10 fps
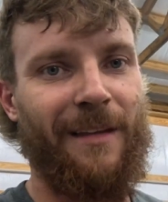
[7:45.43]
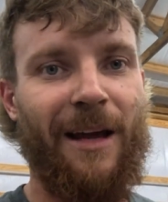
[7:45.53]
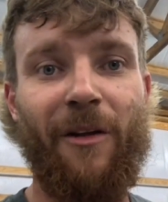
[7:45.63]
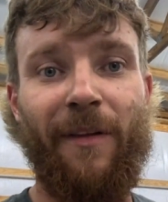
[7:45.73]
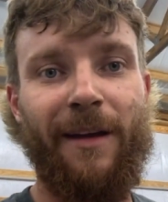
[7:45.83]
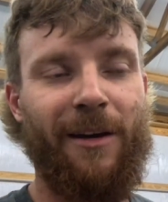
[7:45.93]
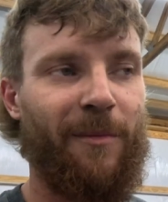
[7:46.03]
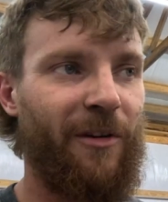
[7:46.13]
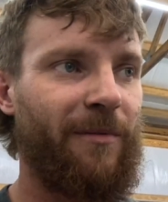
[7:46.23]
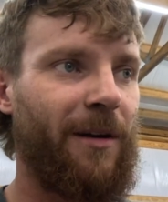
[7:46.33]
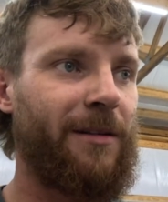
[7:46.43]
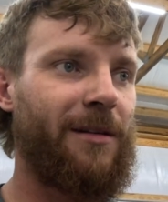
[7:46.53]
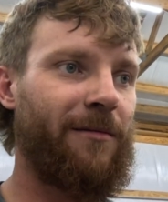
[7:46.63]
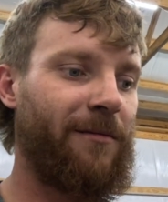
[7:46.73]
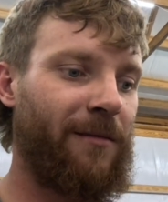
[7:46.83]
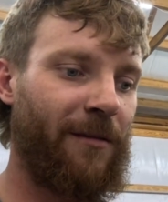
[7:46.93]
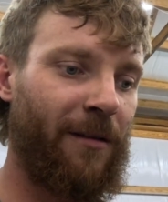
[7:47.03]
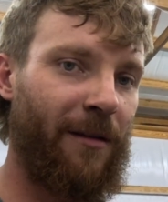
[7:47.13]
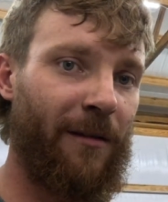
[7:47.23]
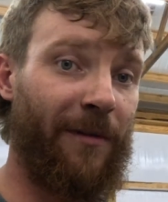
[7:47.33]
I don't think it'll move much.
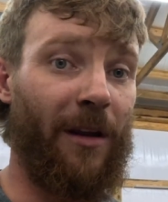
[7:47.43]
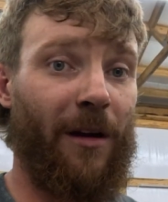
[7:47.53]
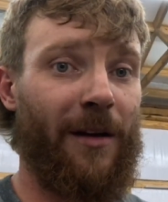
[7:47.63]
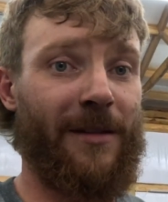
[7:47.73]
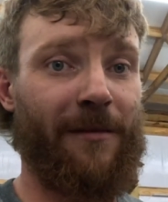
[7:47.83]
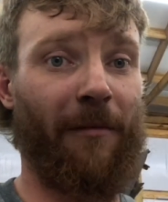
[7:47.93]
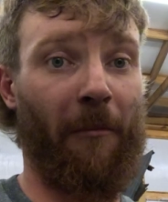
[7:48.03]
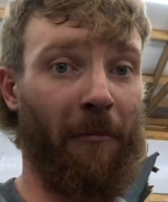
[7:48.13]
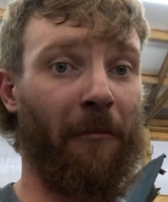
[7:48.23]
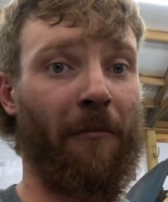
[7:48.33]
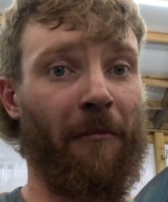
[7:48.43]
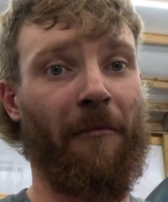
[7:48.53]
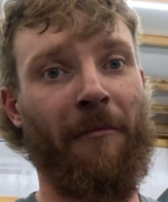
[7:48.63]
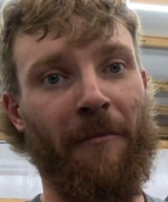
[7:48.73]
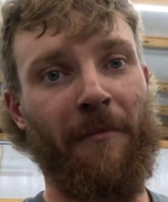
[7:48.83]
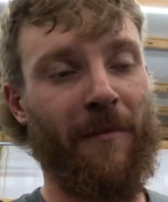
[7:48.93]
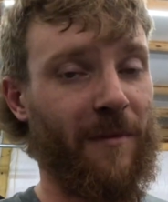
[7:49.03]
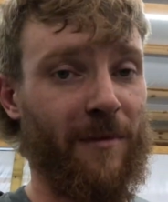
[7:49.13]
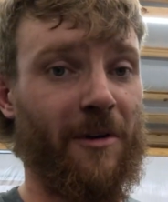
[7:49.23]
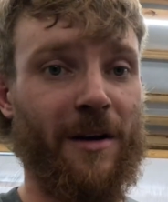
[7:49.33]
If it does,
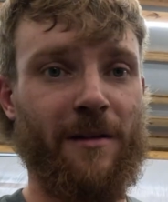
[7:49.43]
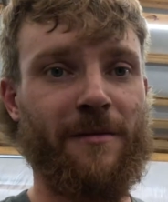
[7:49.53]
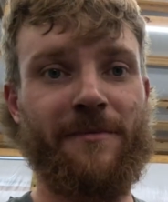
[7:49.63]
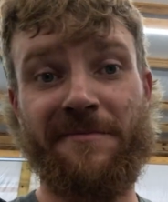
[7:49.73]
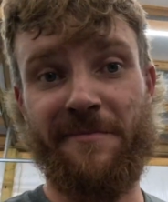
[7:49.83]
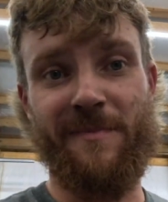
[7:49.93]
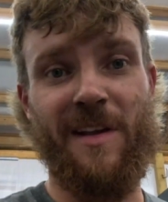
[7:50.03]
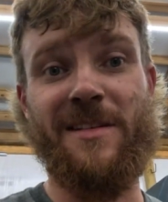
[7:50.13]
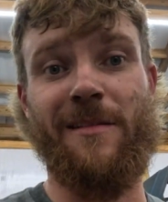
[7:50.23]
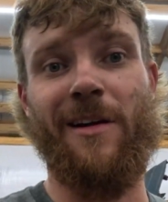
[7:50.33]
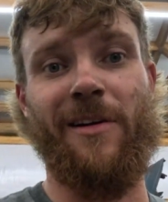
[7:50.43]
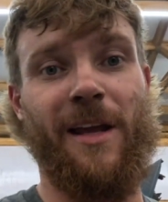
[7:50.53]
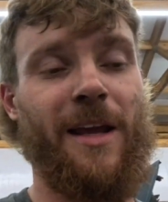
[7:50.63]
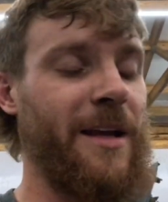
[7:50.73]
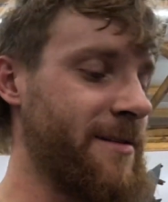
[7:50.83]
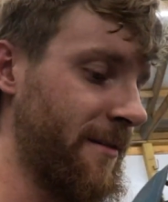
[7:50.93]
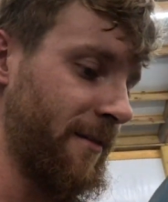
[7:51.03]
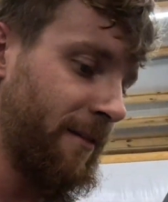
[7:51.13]
well, lesson learned, I guess.